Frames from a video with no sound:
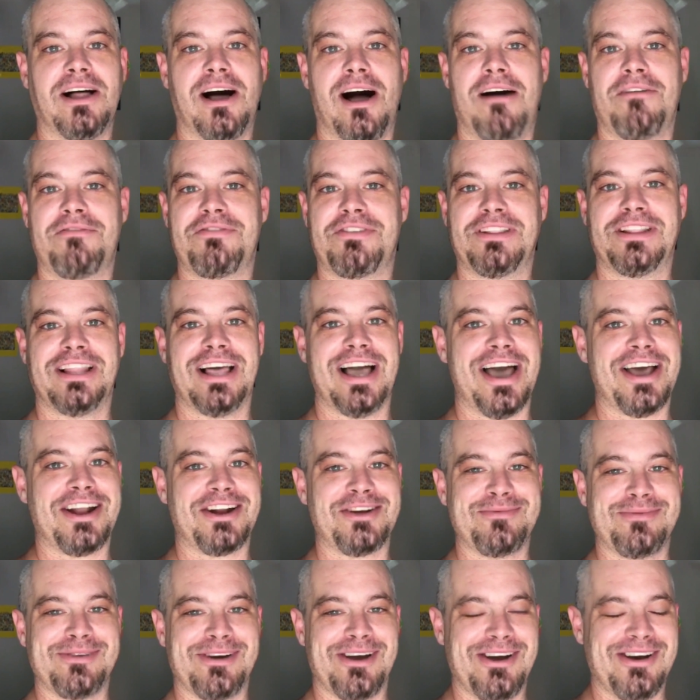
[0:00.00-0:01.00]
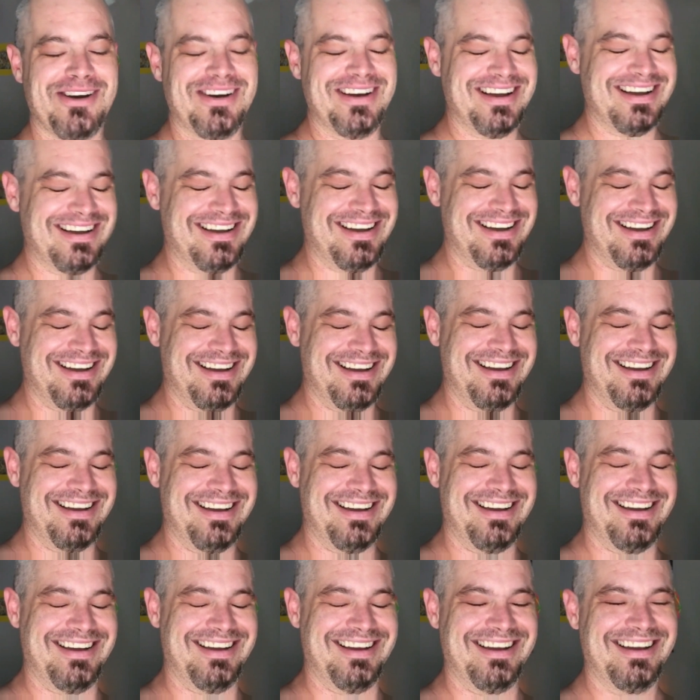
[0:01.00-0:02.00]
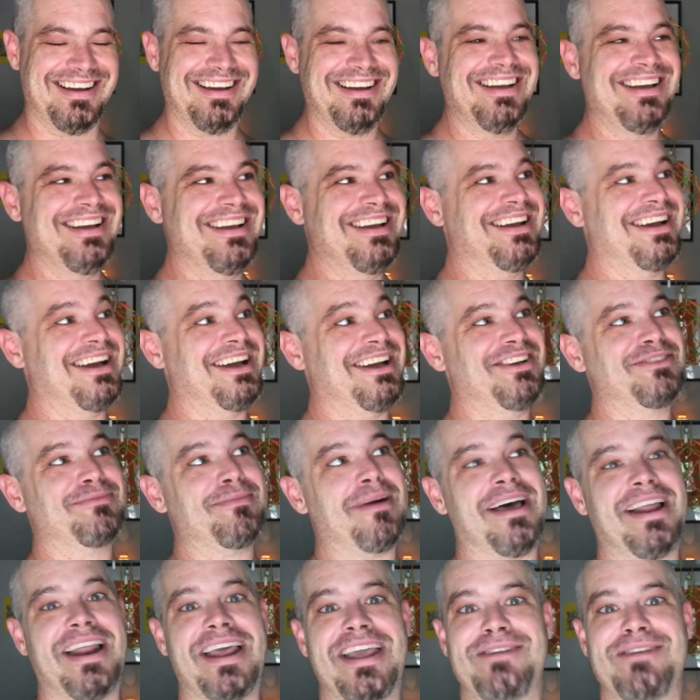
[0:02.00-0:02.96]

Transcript: graphic artist, which most of you don't know.